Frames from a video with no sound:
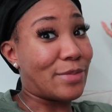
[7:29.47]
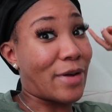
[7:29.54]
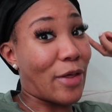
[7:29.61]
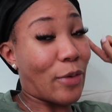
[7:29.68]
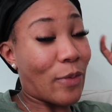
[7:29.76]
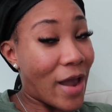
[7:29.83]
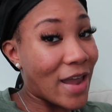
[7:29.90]
And
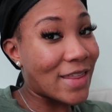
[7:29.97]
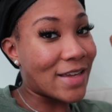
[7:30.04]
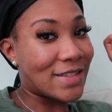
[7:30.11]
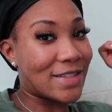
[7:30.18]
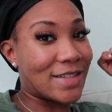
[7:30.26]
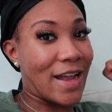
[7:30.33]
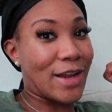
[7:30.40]
by the way,
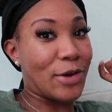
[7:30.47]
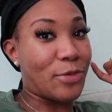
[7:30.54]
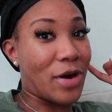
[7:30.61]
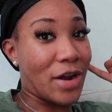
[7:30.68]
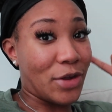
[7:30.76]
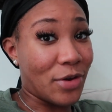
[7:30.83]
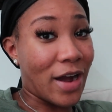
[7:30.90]
that's exactly
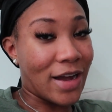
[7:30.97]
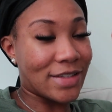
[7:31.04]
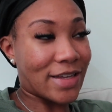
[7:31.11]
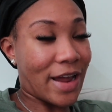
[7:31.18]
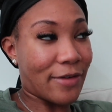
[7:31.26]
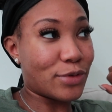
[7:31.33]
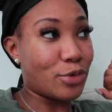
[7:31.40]
why you
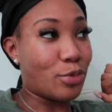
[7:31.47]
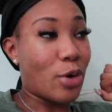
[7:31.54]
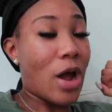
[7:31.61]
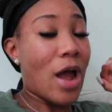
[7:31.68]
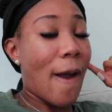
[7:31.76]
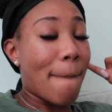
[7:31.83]
guys have to